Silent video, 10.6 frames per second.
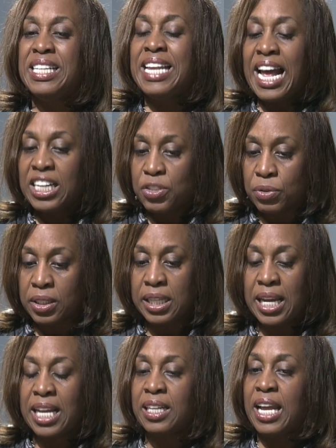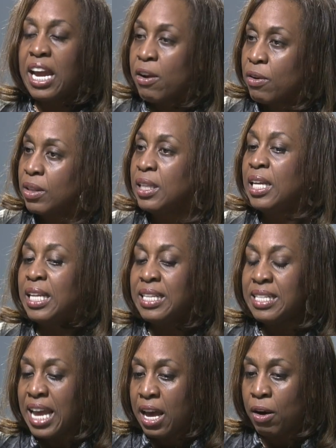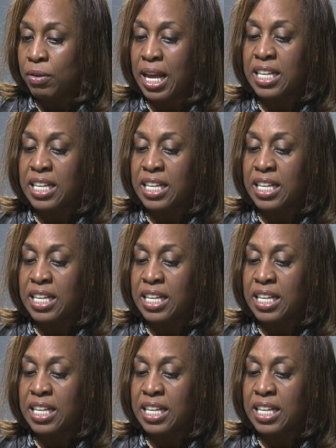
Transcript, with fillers: naturally and inherently endowed,